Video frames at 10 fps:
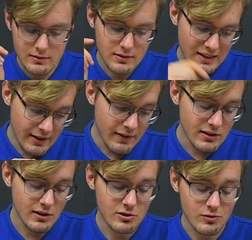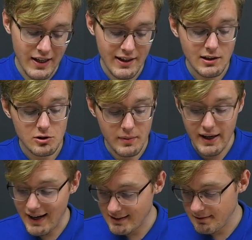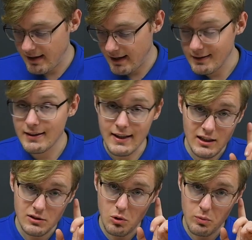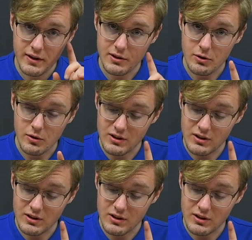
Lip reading: the device is ready to be activated. And that's what we do.